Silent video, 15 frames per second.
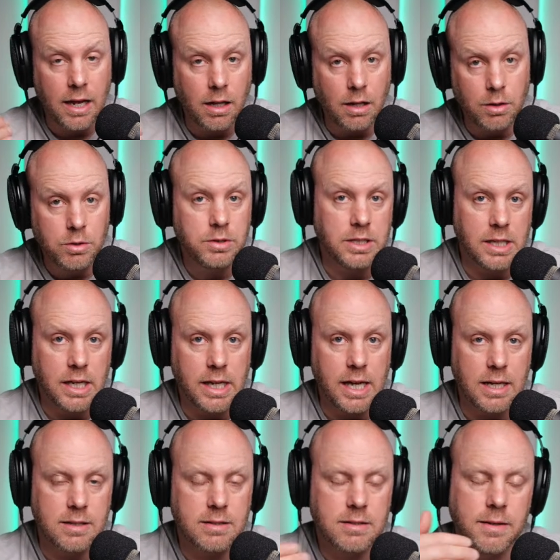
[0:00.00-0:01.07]
losing
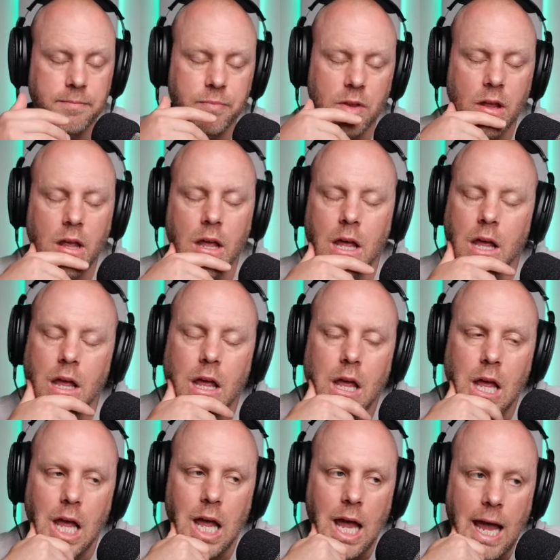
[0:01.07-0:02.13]
against.
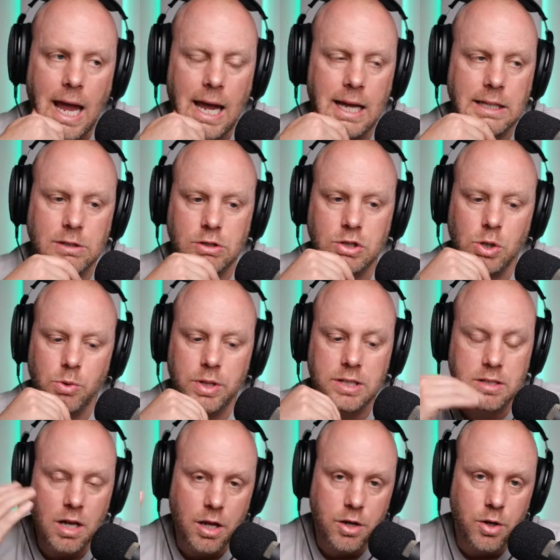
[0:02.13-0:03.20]
And so
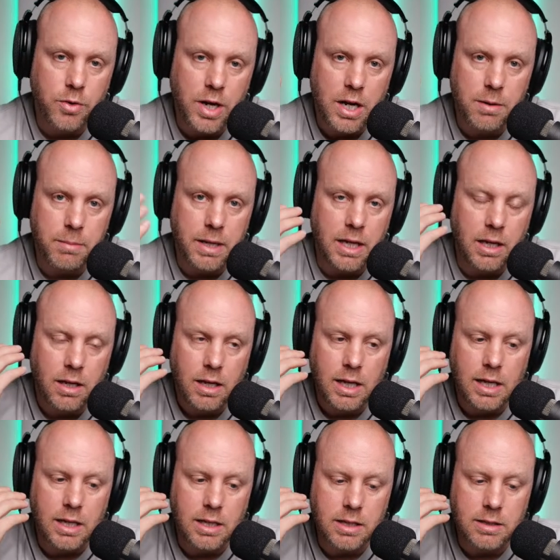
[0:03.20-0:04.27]
this unknown enemy
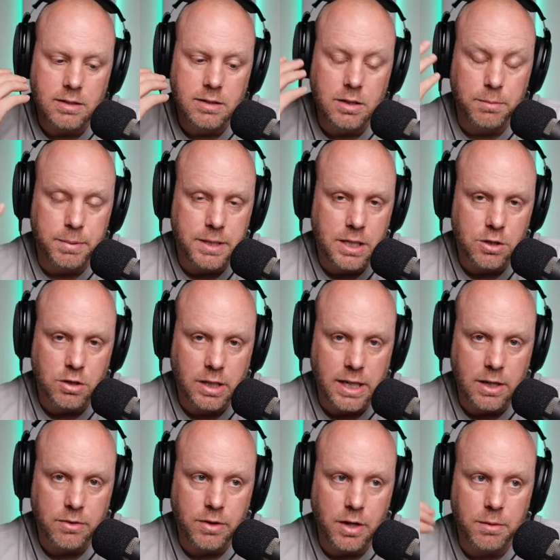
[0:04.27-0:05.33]
is still potentially
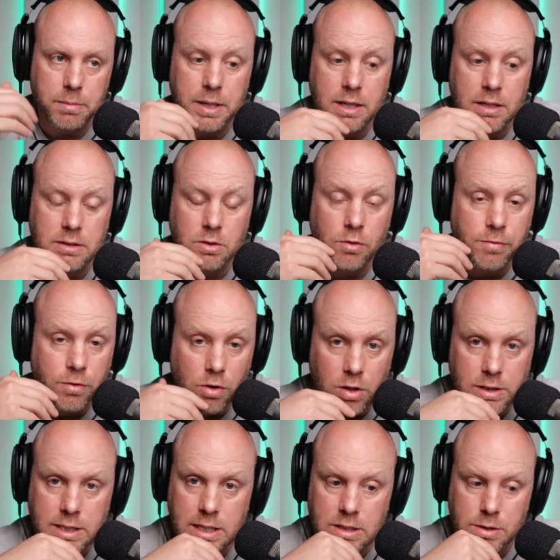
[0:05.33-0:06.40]
out there because, for all
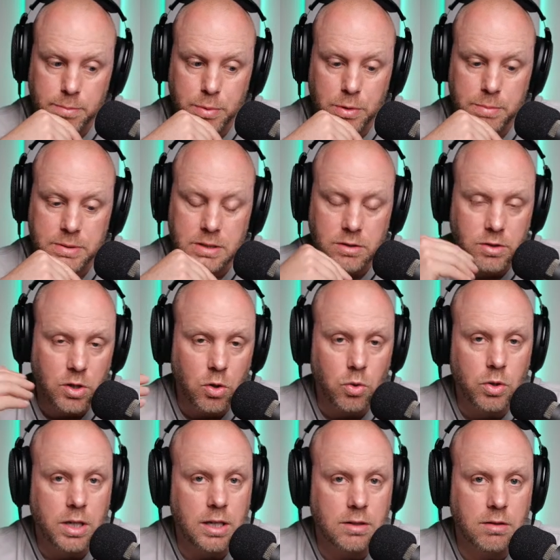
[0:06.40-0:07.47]
intents and purposes, the Old
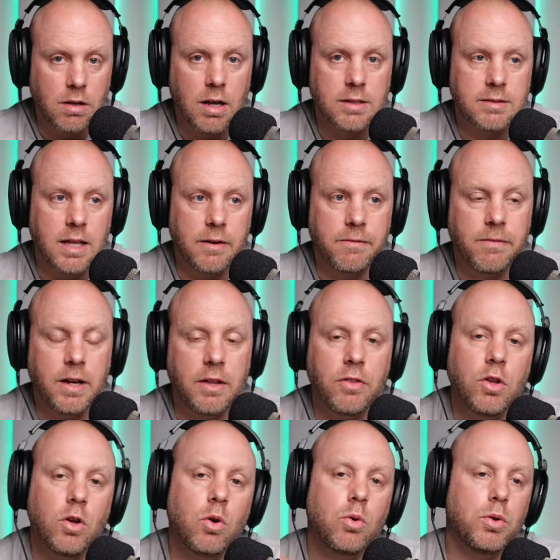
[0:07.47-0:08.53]
Kings lost that fight.
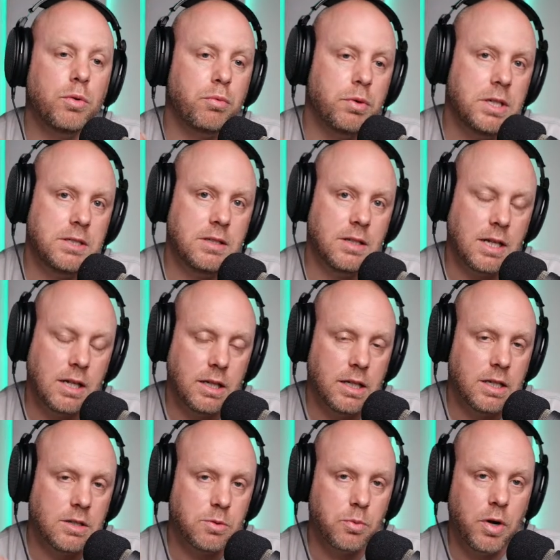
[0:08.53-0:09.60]
The only reason the
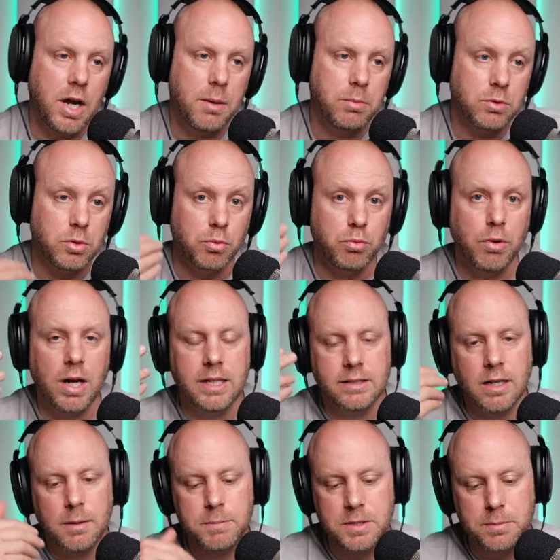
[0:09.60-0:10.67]
Klingons were able to rise
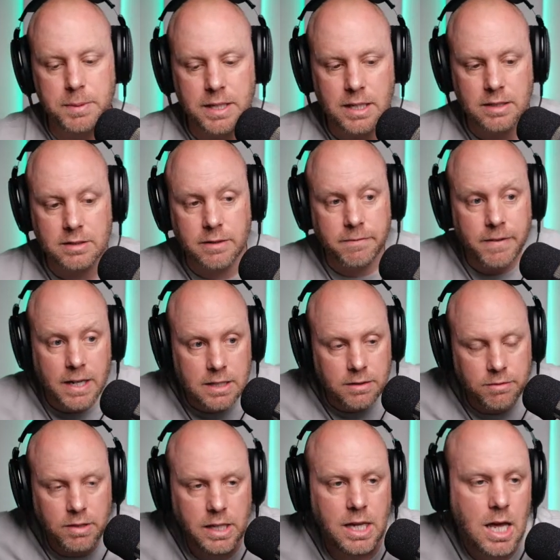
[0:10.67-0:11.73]
up is because,
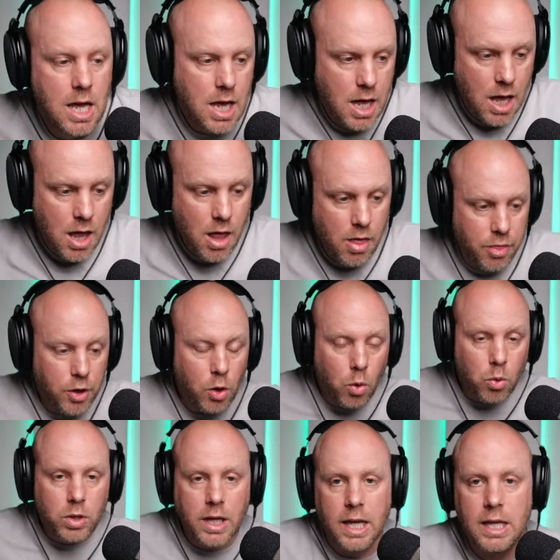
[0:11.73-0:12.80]
effectively, the
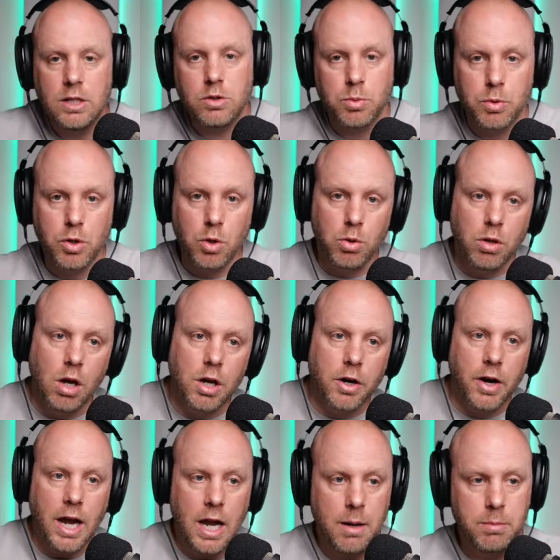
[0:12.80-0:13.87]
Old Kings were no longer
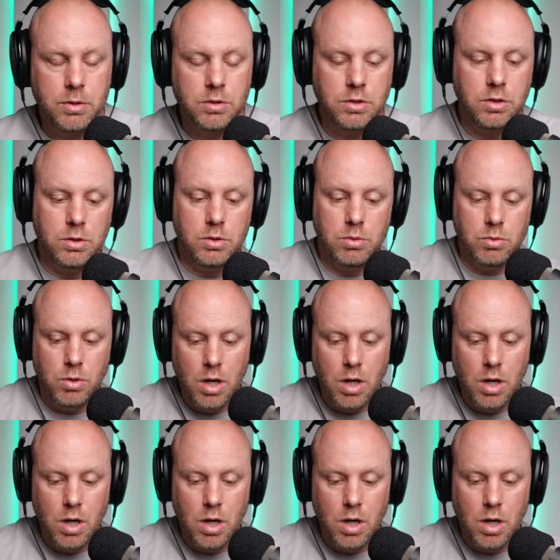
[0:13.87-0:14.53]
able to